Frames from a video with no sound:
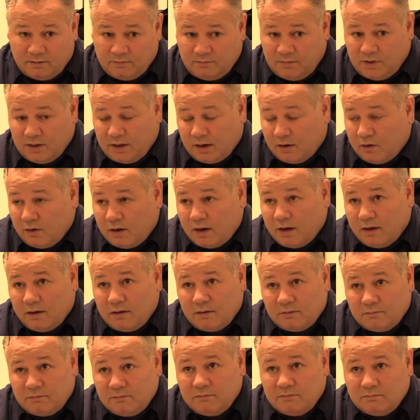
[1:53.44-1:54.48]
you know,
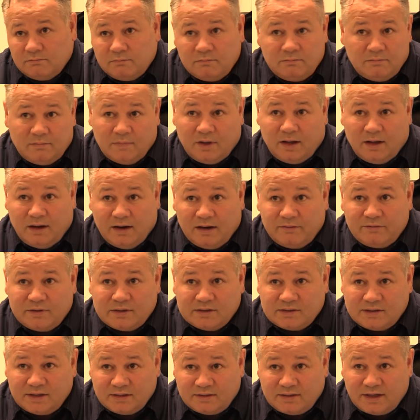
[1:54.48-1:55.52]
I love to
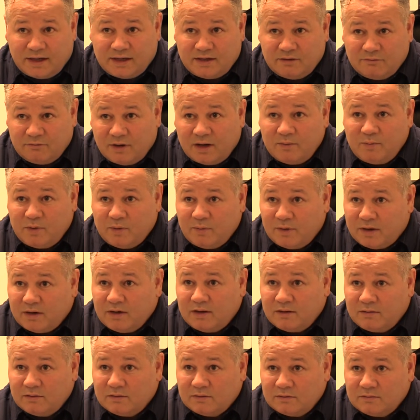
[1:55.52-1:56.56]
see attacking rugby, but
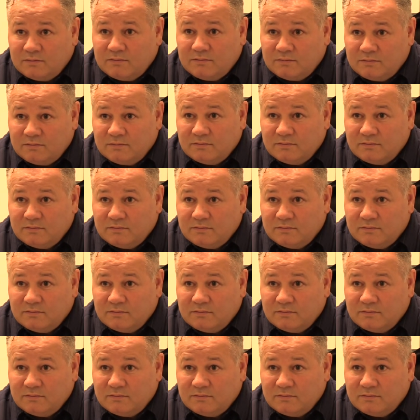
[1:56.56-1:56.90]
I thought